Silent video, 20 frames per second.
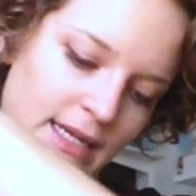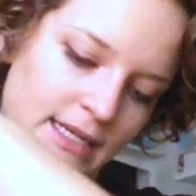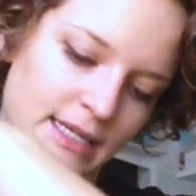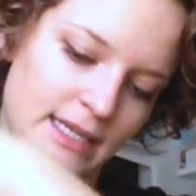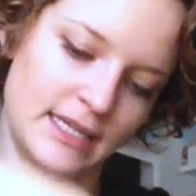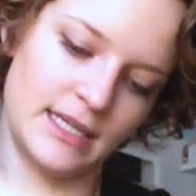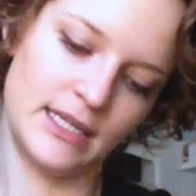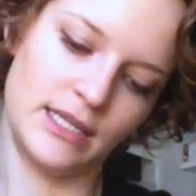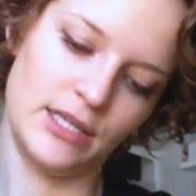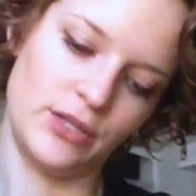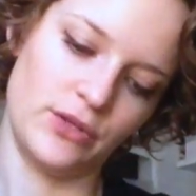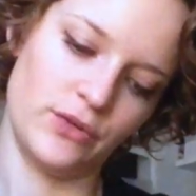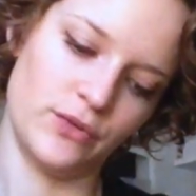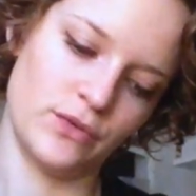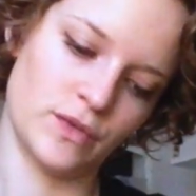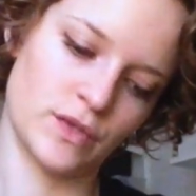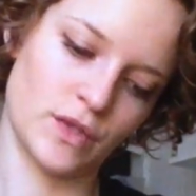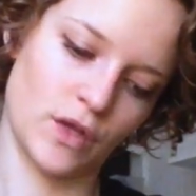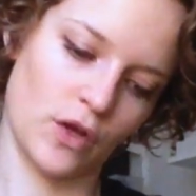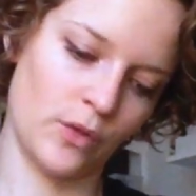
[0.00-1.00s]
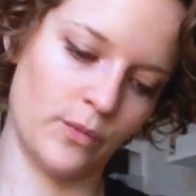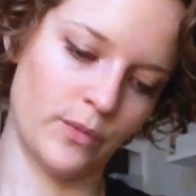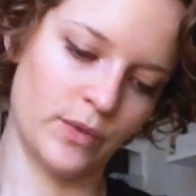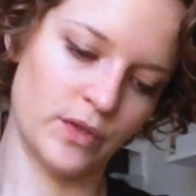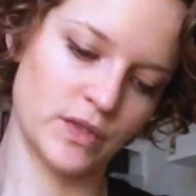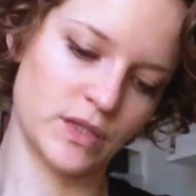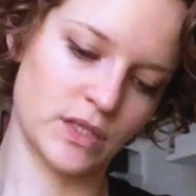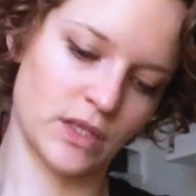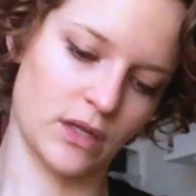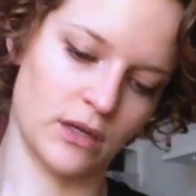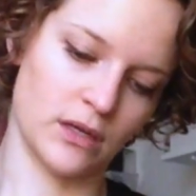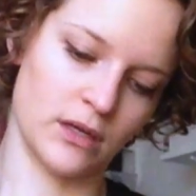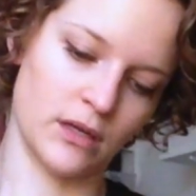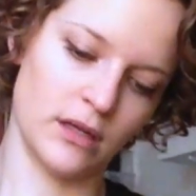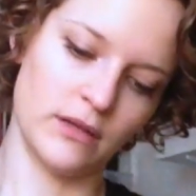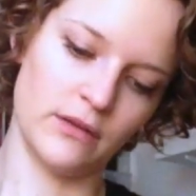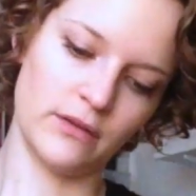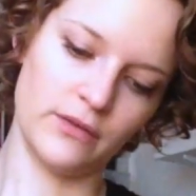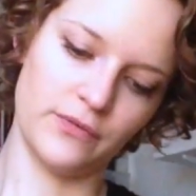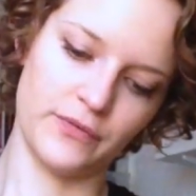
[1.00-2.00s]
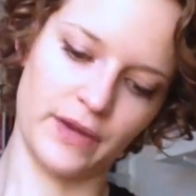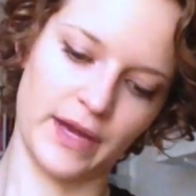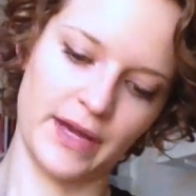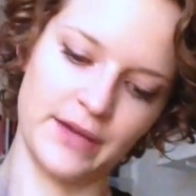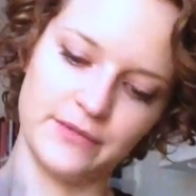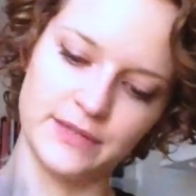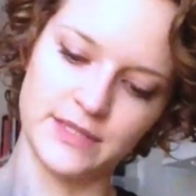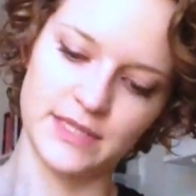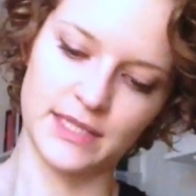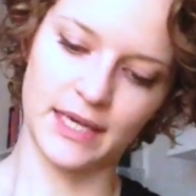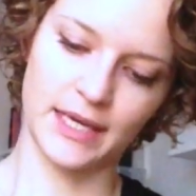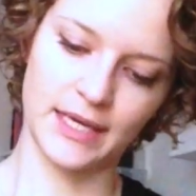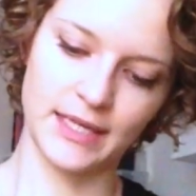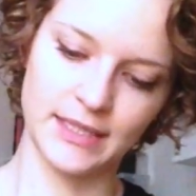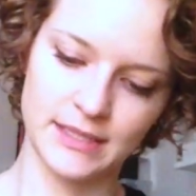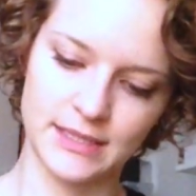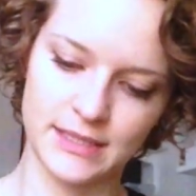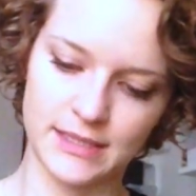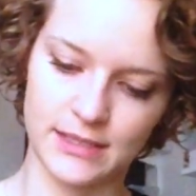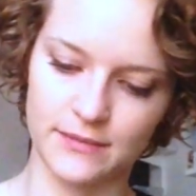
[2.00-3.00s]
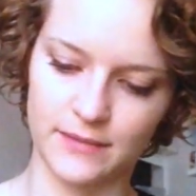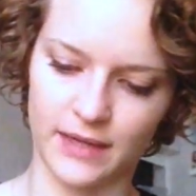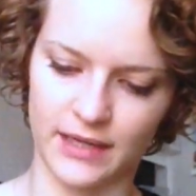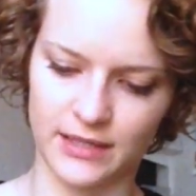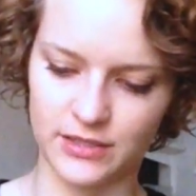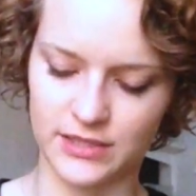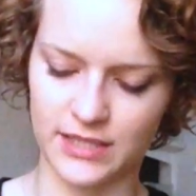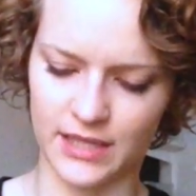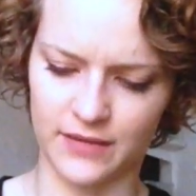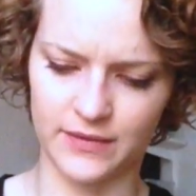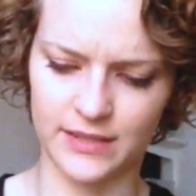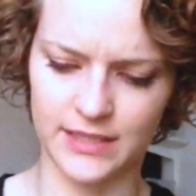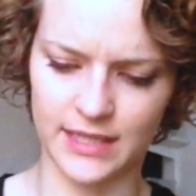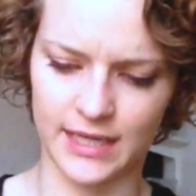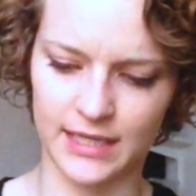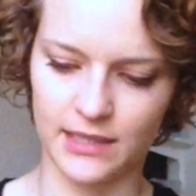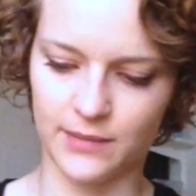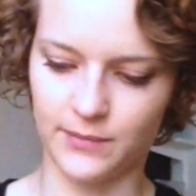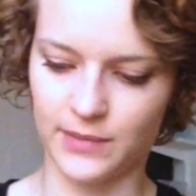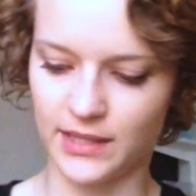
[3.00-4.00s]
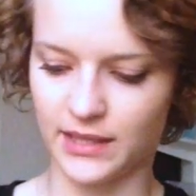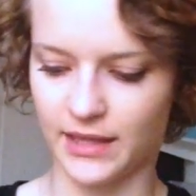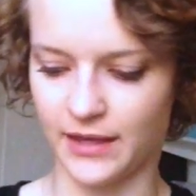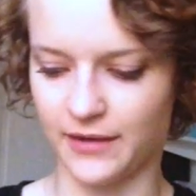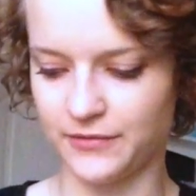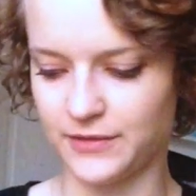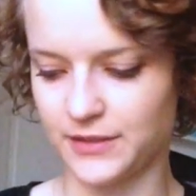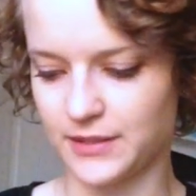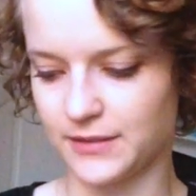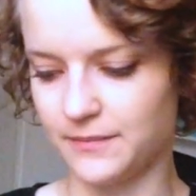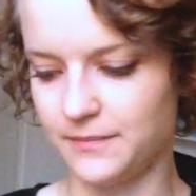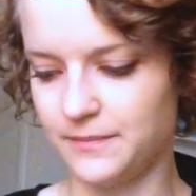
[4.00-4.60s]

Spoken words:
did use almost all 5 skeins. I just have a tiny bit left